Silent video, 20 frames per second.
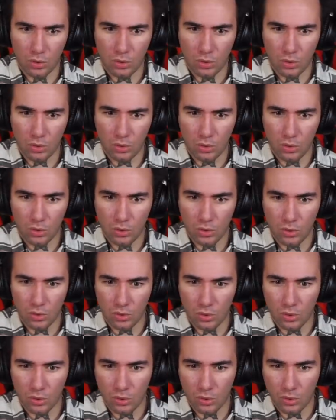
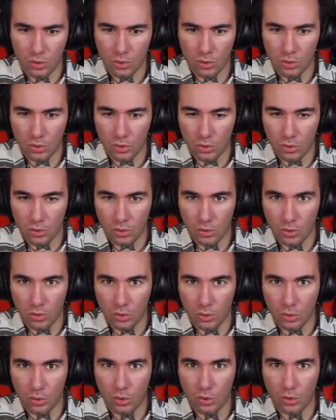
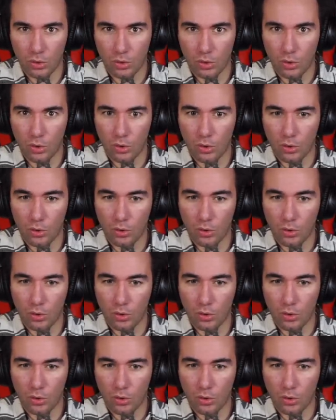[no speech]